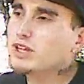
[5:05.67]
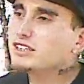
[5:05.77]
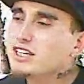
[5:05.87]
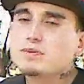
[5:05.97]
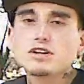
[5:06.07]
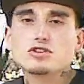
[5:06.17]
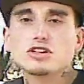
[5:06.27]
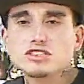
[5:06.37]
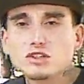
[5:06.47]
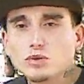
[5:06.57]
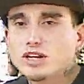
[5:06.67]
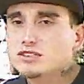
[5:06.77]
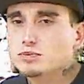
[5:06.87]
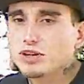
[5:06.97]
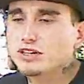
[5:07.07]
We'd like to keep it interesting. We
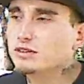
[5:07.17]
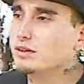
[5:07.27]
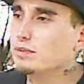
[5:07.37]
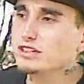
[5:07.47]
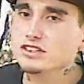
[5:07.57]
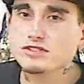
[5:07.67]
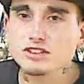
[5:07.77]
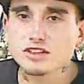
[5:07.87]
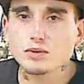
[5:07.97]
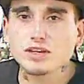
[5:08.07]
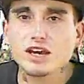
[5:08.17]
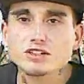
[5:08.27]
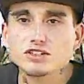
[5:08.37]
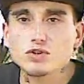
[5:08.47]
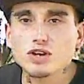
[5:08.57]
like to bring the best of it that we
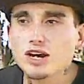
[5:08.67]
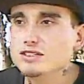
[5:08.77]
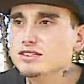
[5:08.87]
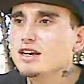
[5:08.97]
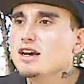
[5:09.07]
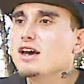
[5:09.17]
can to you guys.